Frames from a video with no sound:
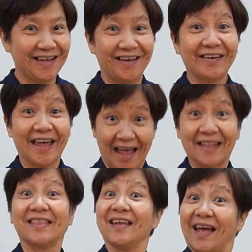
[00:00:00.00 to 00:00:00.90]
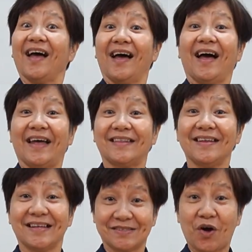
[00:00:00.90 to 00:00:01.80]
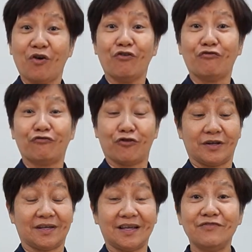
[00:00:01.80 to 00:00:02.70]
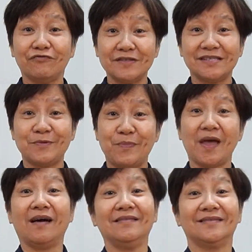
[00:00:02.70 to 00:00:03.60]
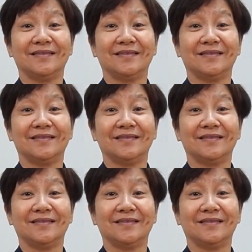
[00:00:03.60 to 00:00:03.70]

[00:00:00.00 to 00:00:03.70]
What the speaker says: Okay, I think that's all for the infant CPR.